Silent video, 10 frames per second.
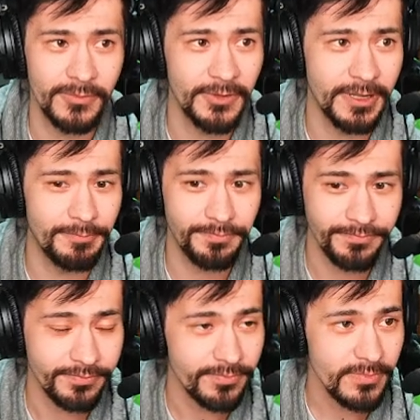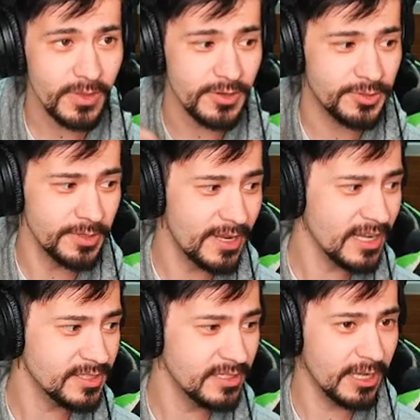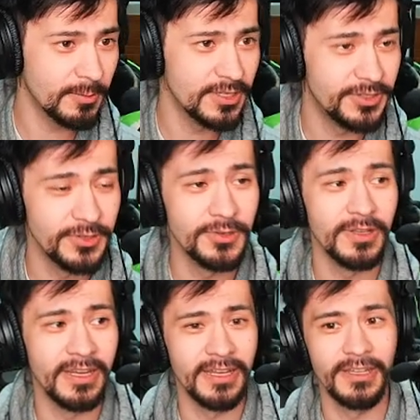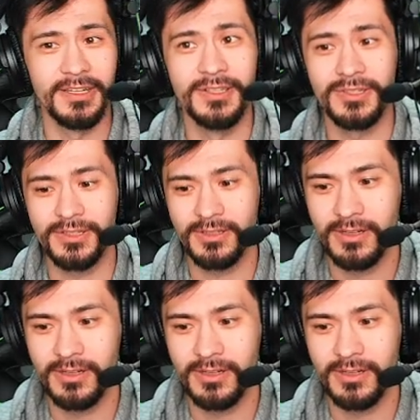Okay, so the next thing I want to do is